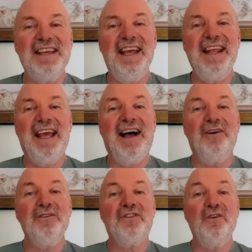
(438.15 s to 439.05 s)

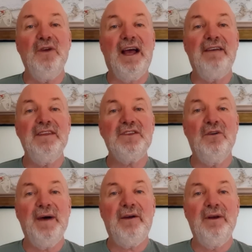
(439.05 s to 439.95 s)
Anyhow, so you have these
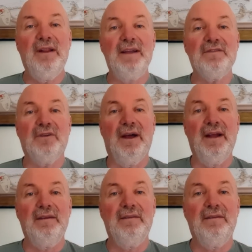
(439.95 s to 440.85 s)
home equity lines of
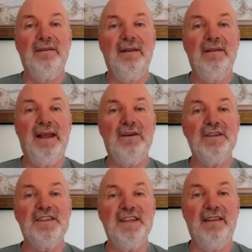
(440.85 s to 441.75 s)
credit that are
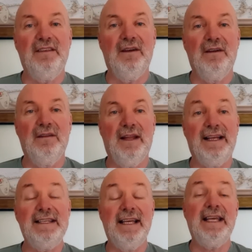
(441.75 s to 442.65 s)
just sitting there like
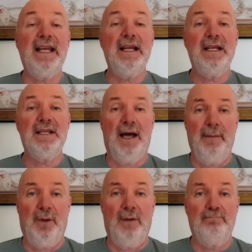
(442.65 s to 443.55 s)
a ticking
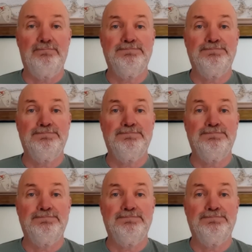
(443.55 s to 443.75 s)
time bomb.